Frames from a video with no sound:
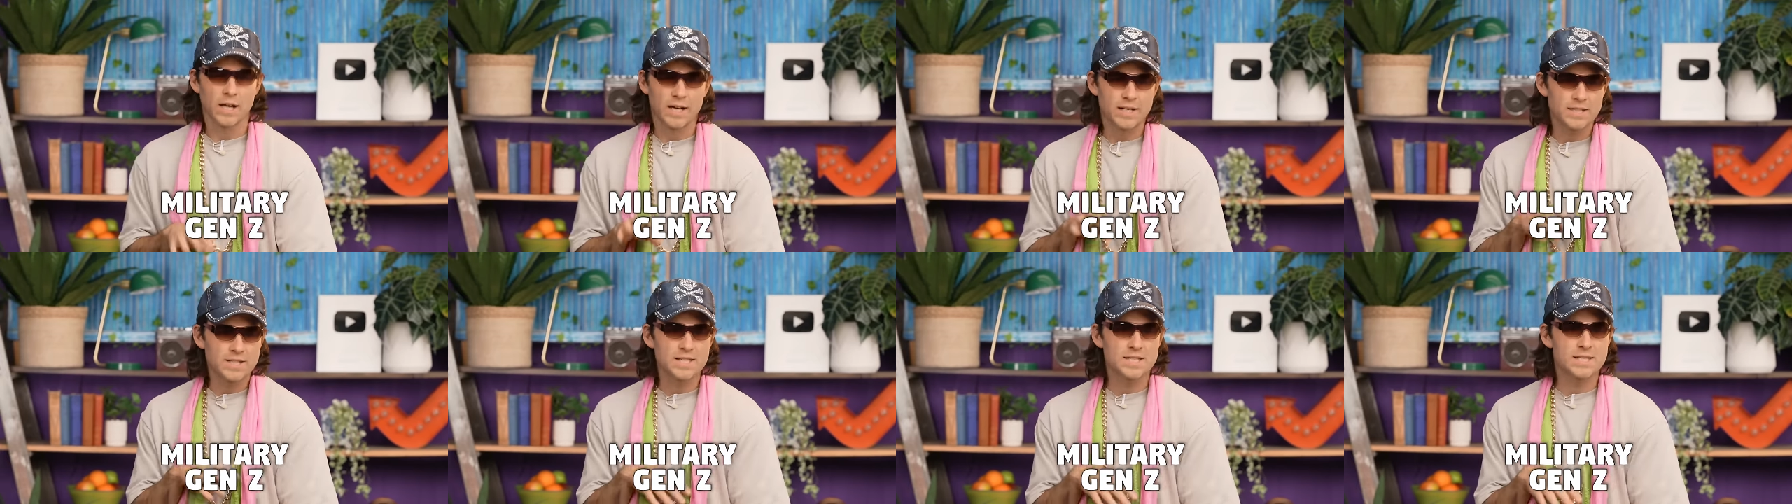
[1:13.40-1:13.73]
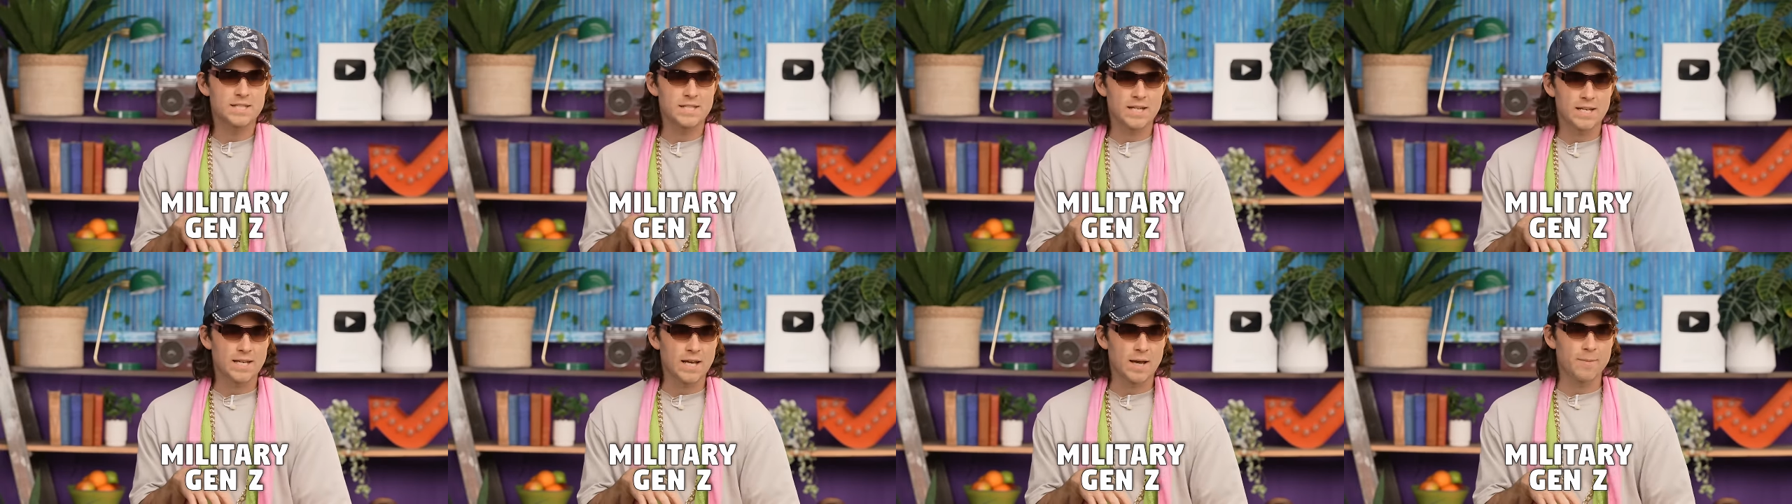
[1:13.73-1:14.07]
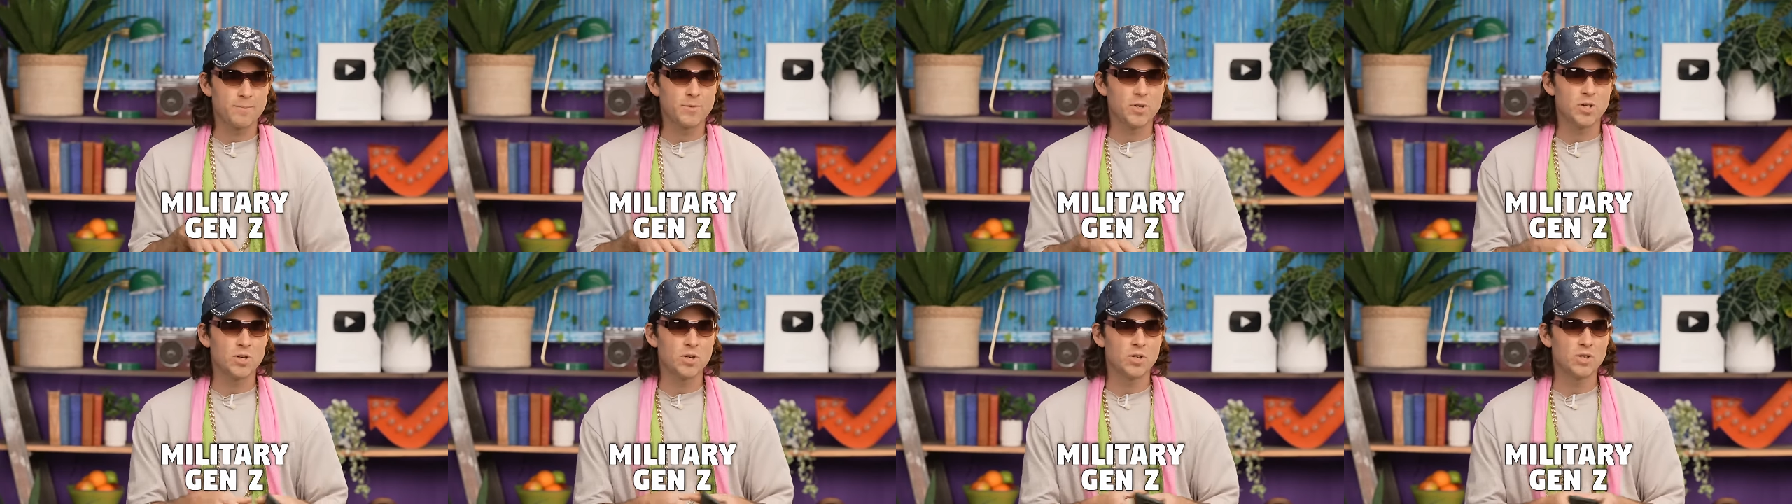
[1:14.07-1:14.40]
I just
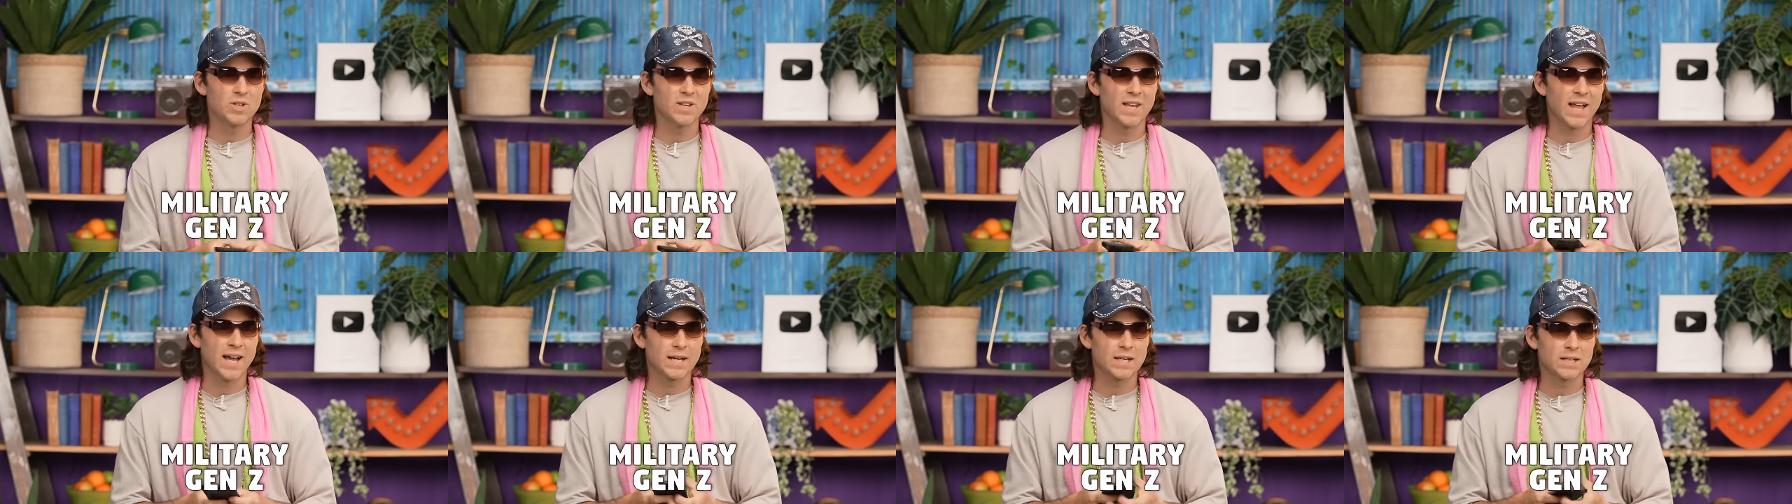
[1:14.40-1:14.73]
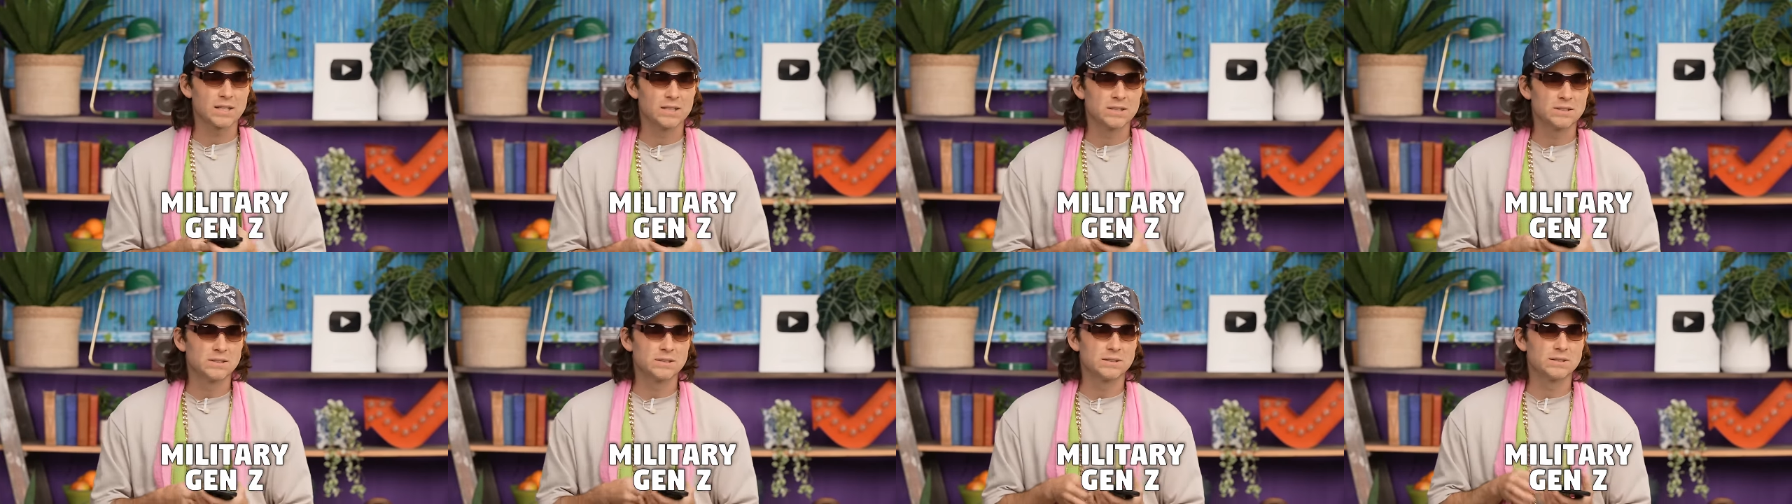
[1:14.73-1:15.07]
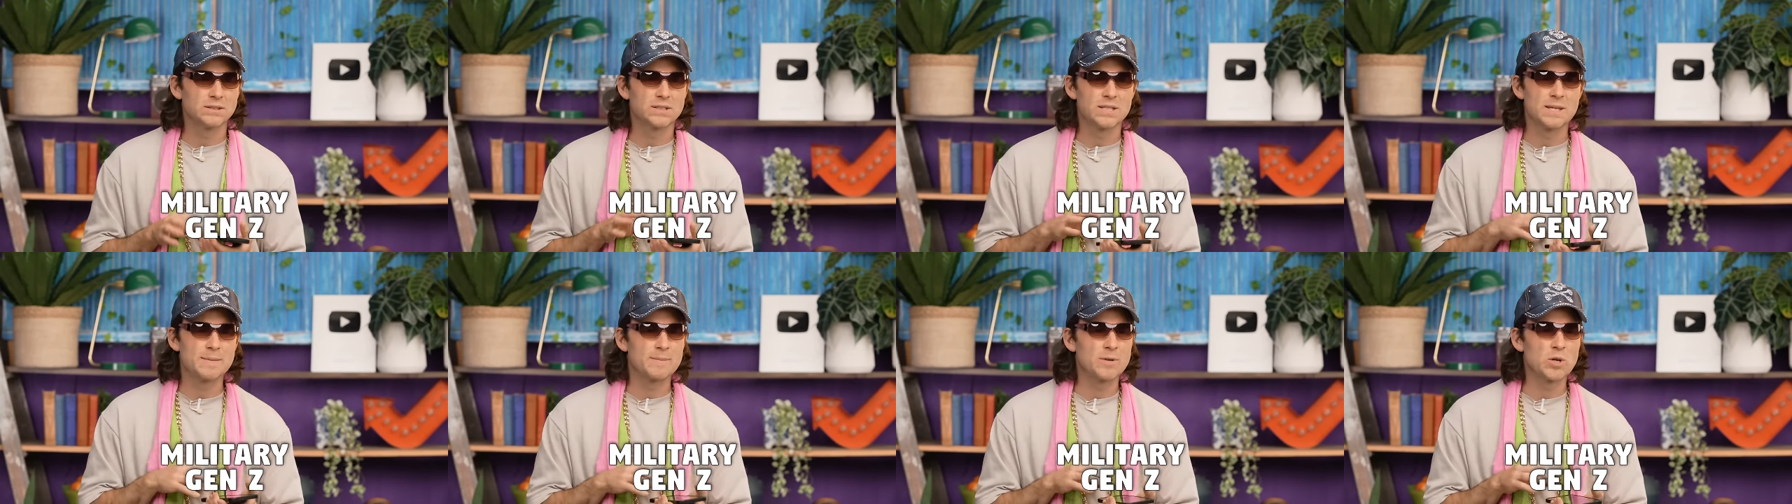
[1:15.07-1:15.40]
DM you, like,
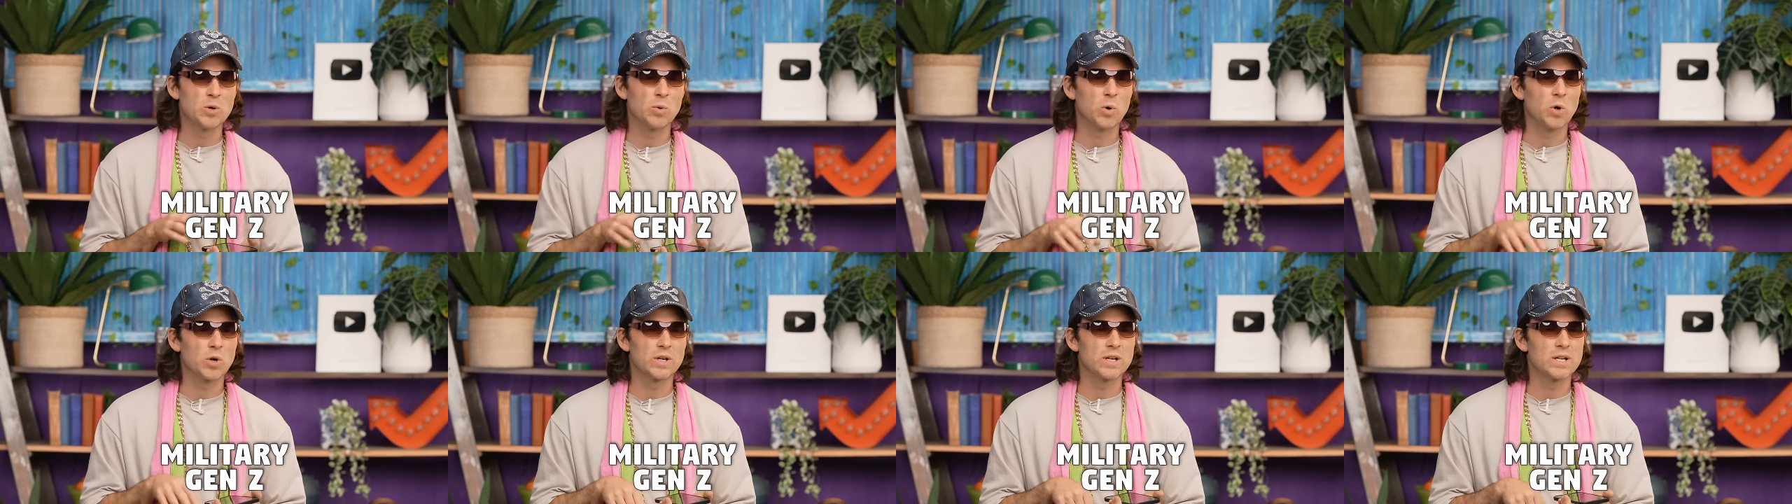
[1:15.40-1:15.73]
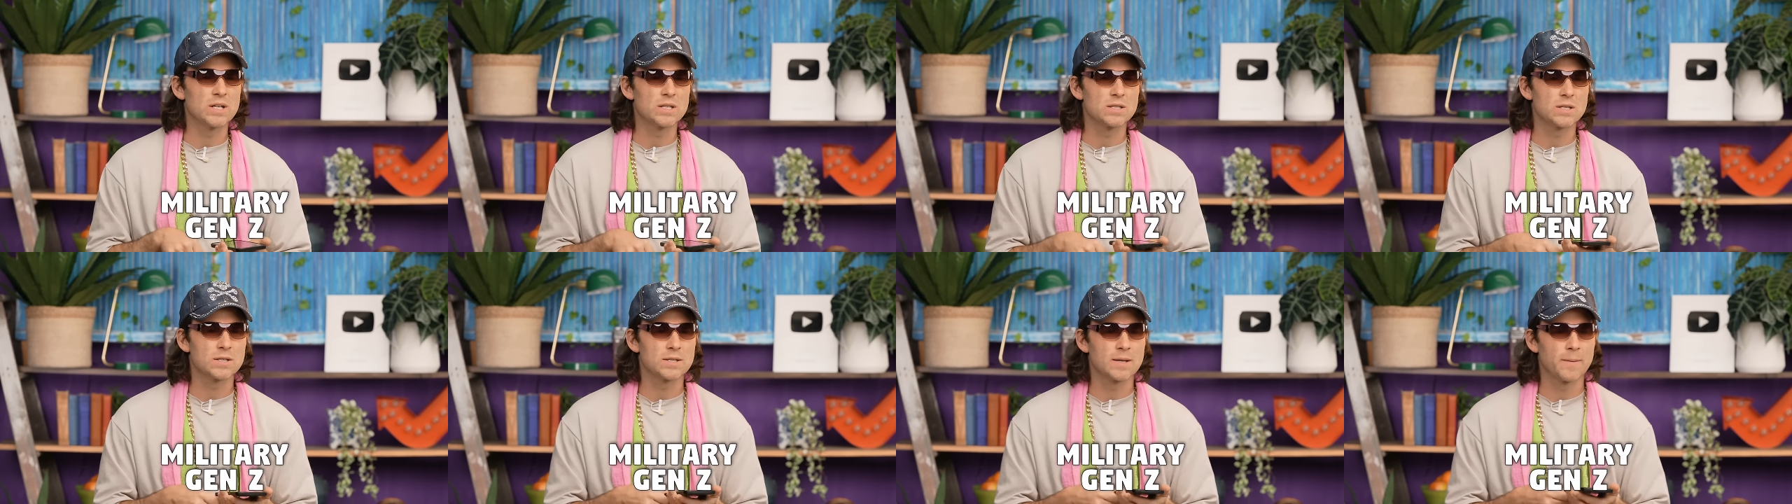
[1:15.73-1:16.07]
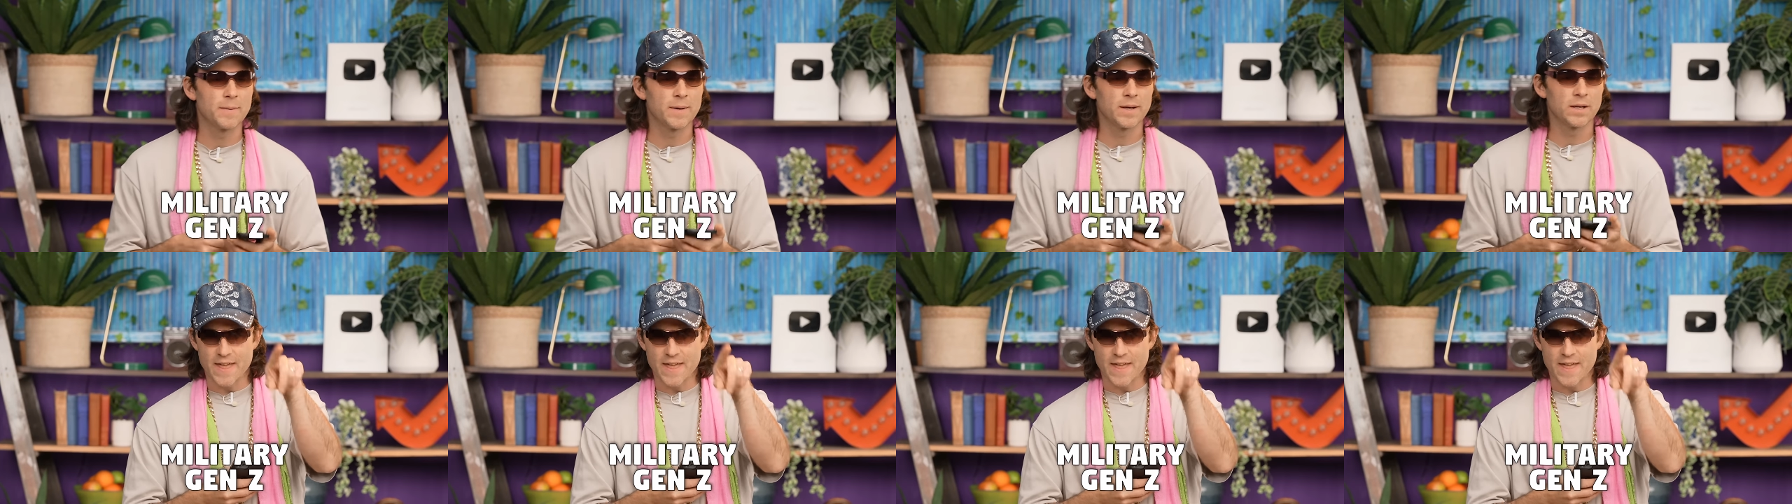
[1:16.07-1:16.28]
some coordinates or something?